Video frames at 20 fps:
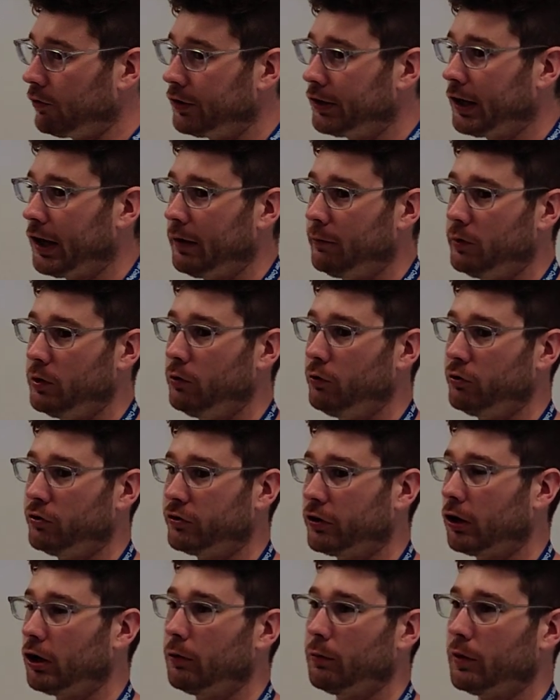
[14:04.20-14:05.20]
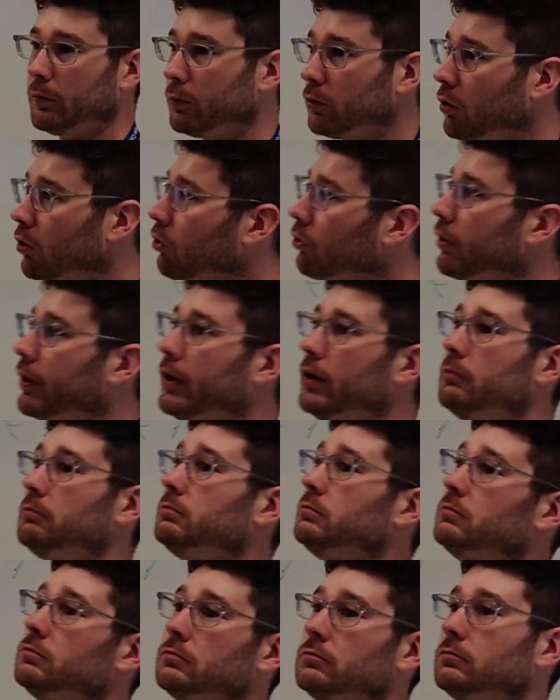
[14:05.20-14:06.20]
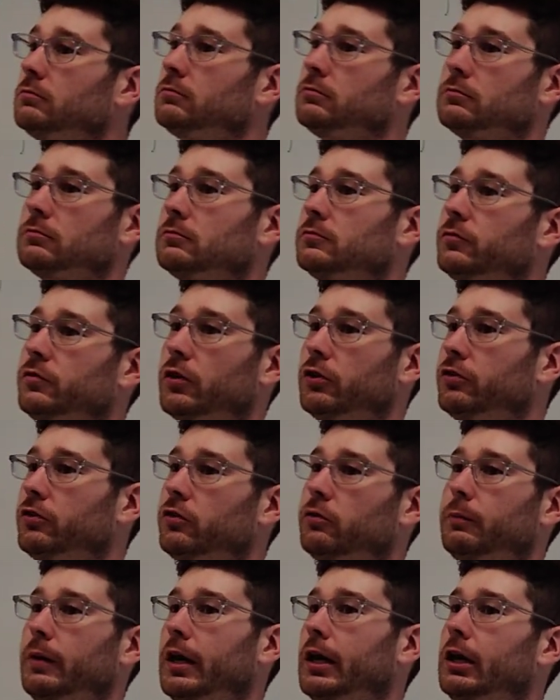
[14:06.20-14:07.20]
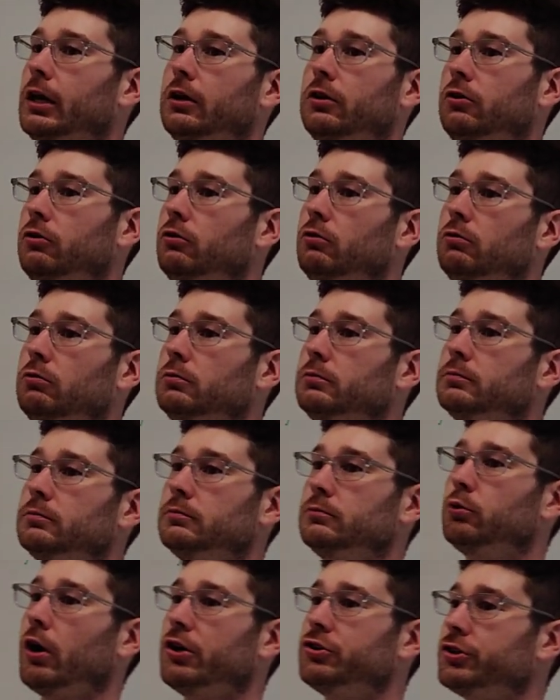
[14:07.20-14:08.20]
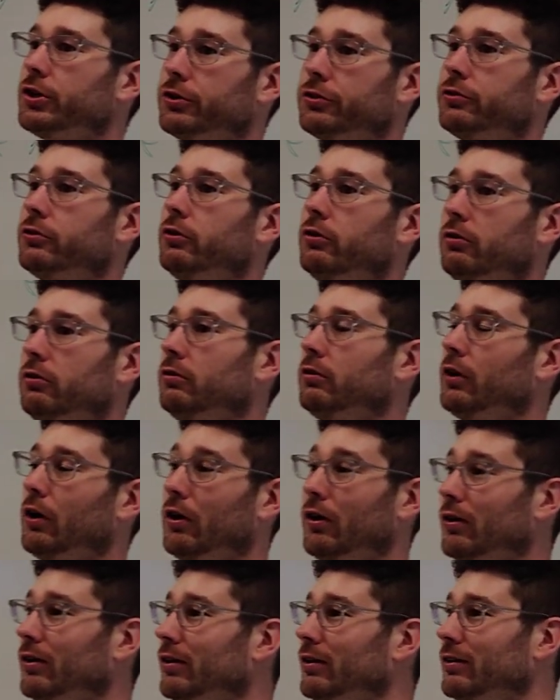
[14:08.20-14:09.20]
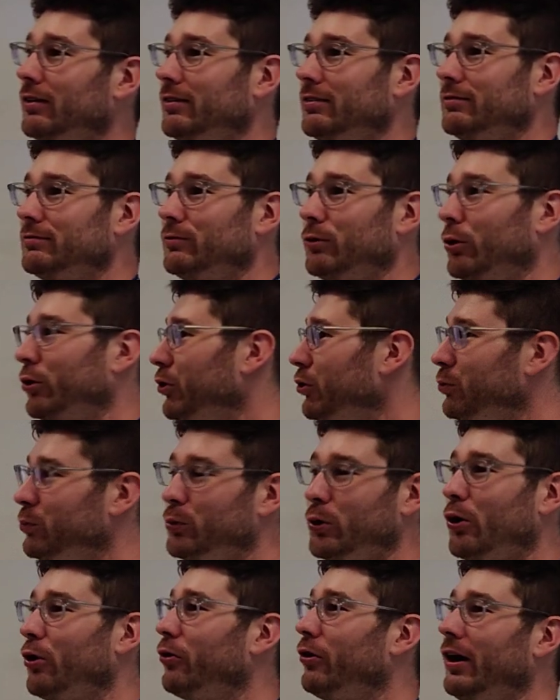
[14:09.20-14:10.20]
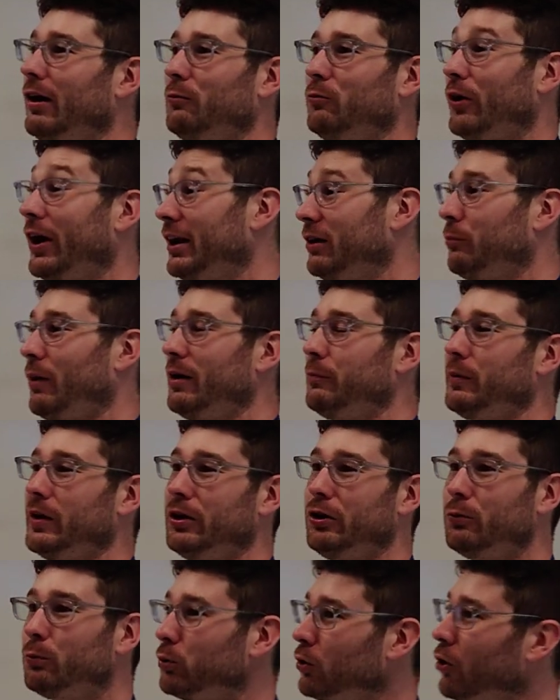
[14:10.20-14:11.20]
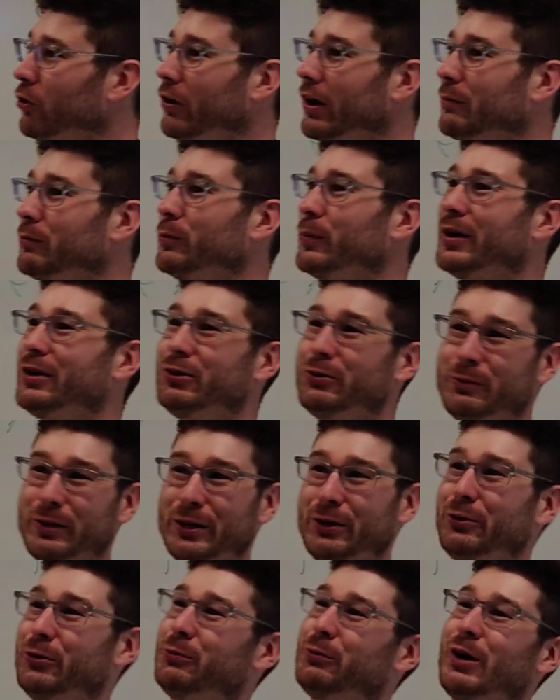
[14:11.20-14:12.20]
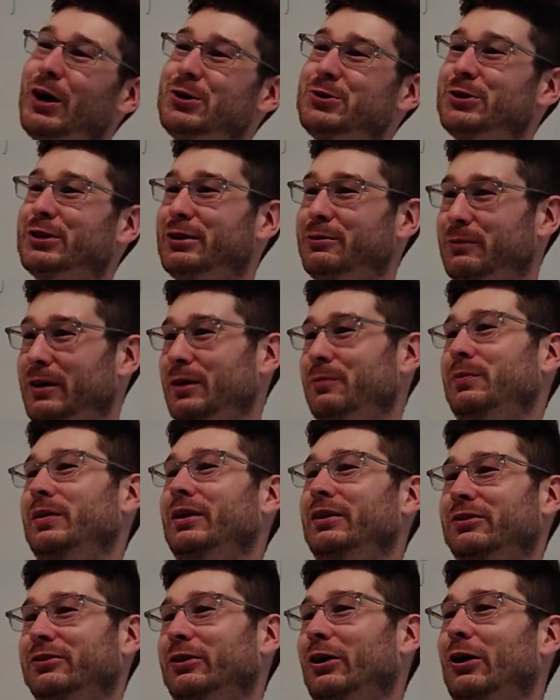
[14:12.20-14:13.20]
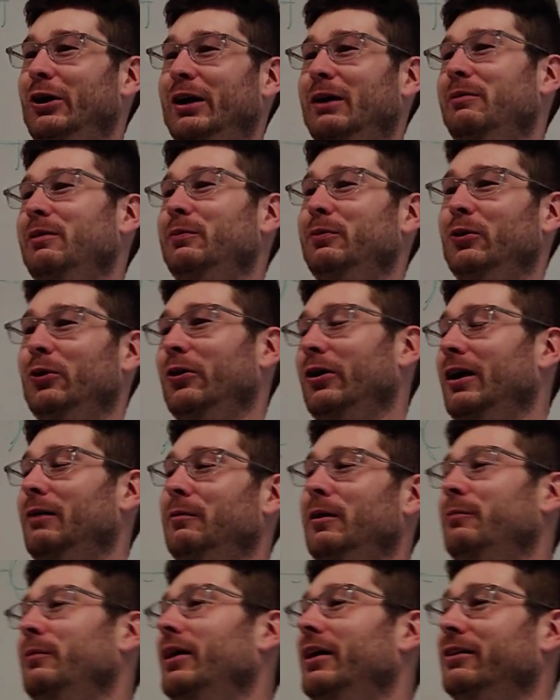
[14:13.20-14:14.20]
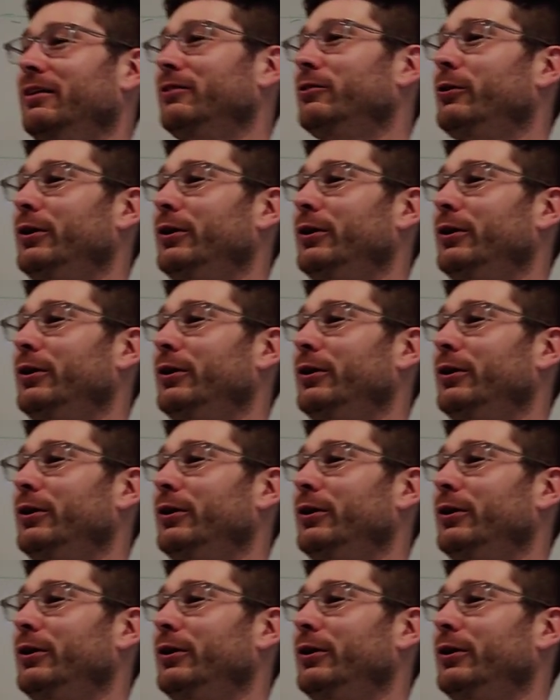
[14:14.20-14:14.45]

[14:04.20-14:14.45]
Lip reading: every time you start up the program versus making a new project or new program, right? It might be a new program, it might be a new project, it might be starting up the program. I'm not